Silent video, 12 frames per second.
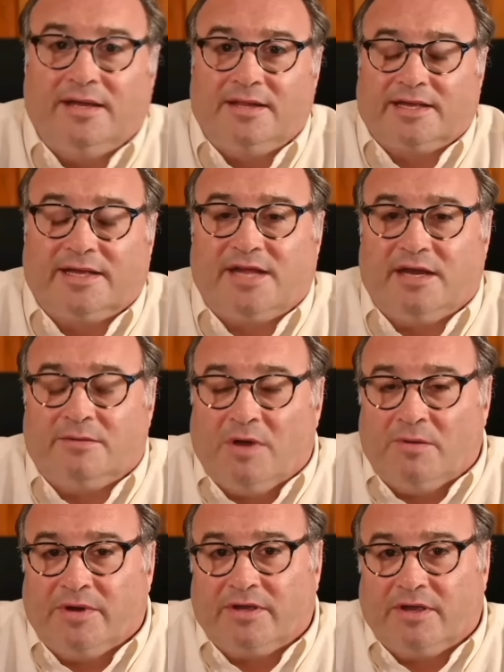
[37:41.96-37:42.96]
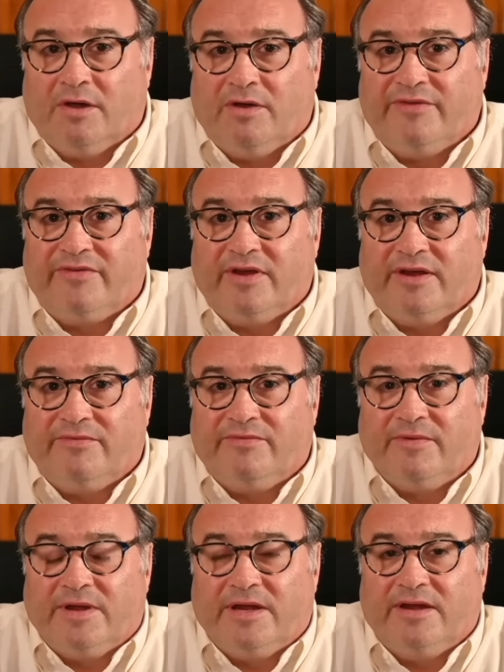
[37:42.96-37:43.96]
like I said a moment ago, I've, I've
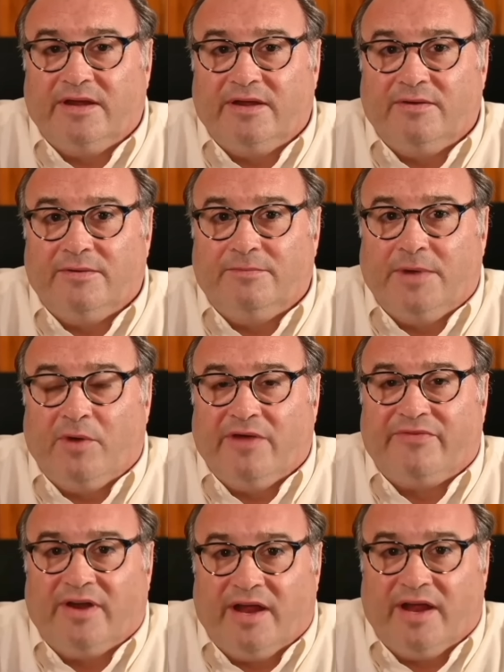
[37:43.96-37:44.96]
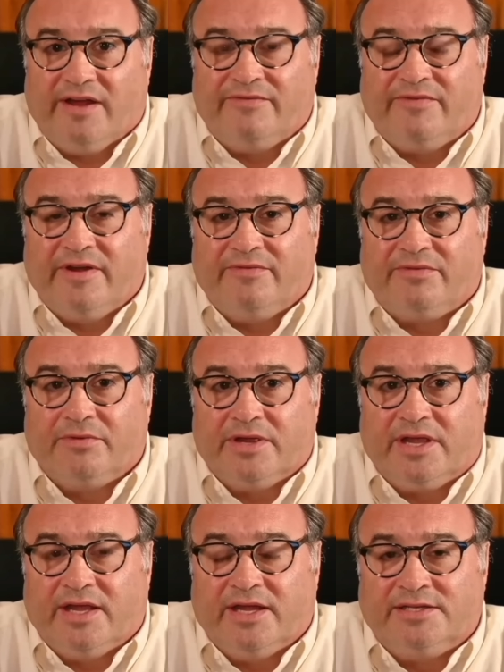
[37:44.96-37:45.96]
uh, my wife and I have have three
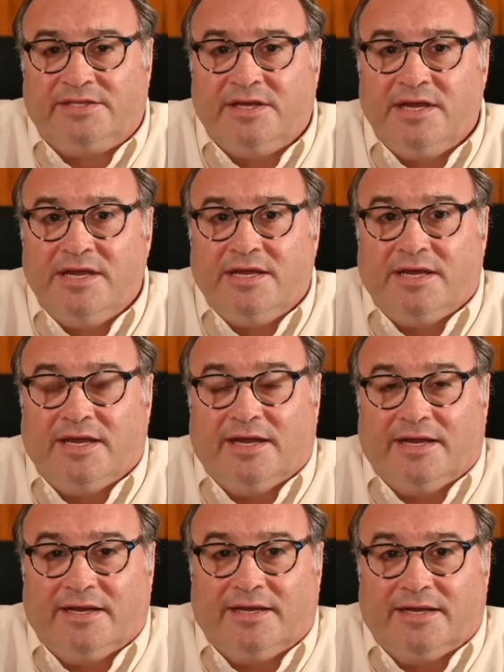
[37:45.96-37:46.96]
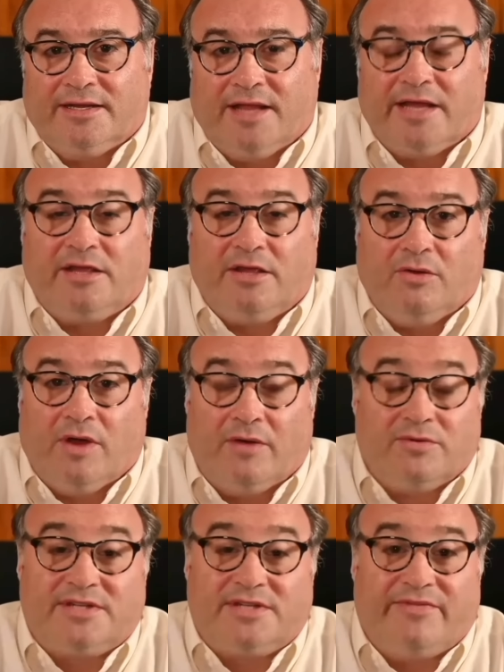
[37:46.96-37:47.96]
kids, and uh, like you, I
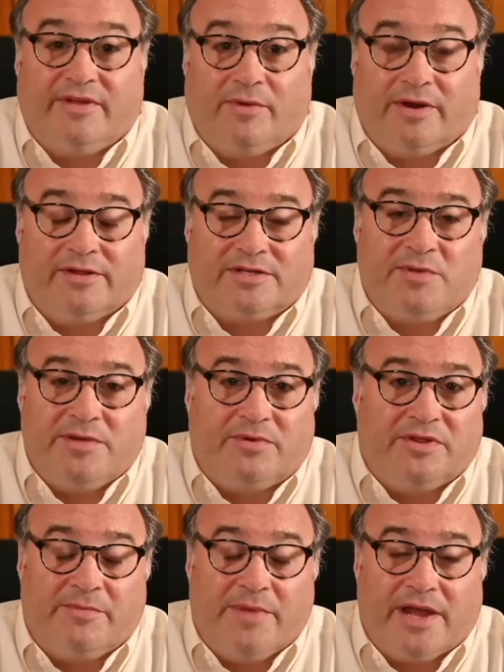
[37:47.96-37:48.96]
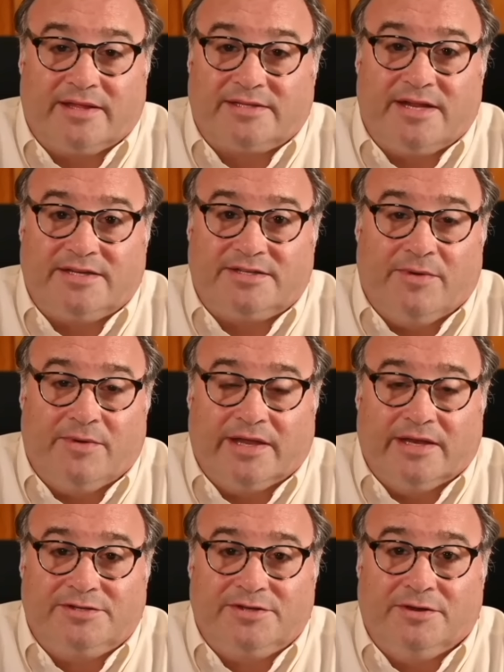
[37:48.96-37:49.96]
was definitely one of those people in the back of the station
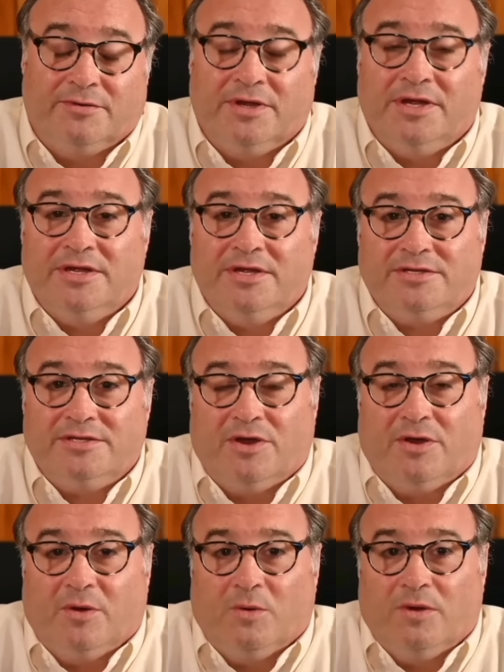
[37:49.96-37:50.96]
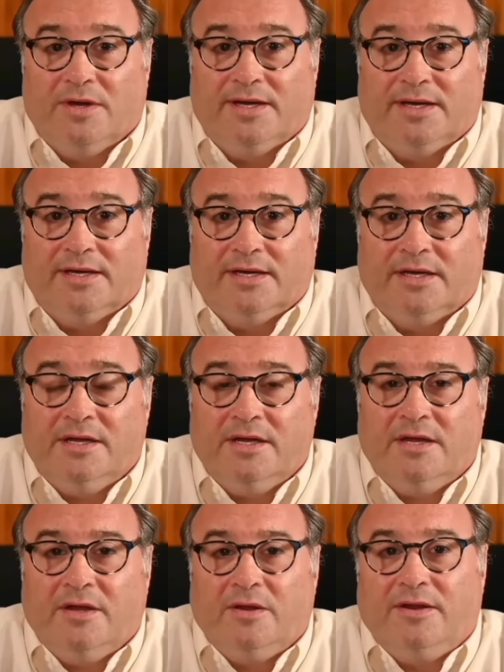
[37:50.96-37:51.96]
wagon too. So uh,
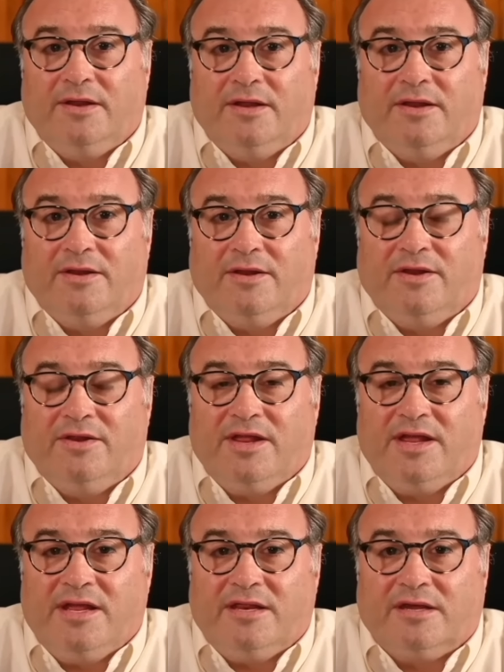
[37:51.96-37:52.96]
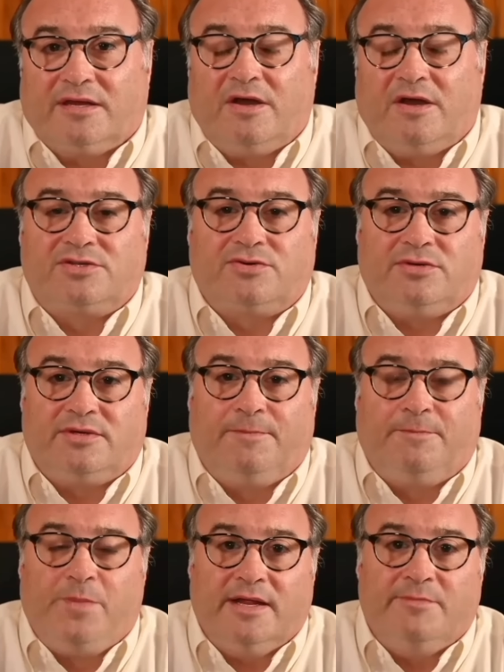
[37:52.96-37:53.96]
the the
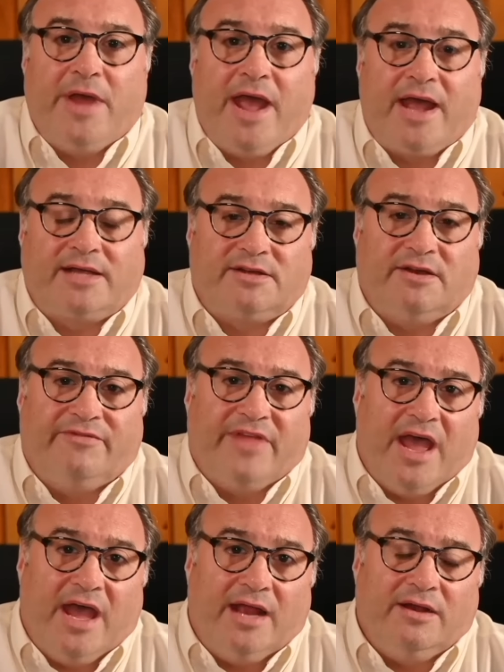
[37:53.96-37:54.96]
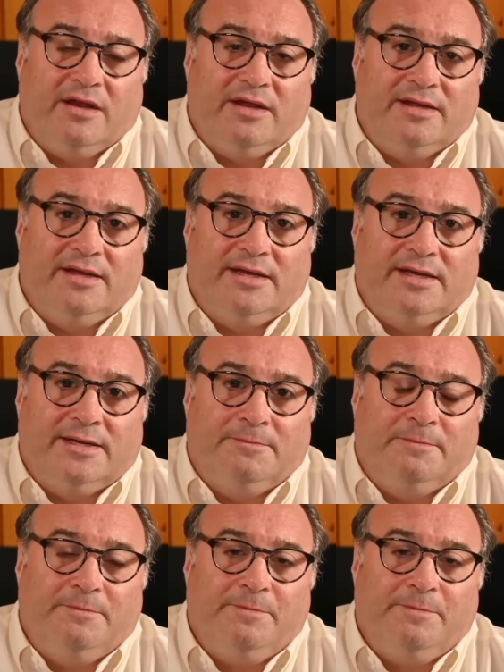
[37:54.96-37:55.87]
cultural impacts of that uh,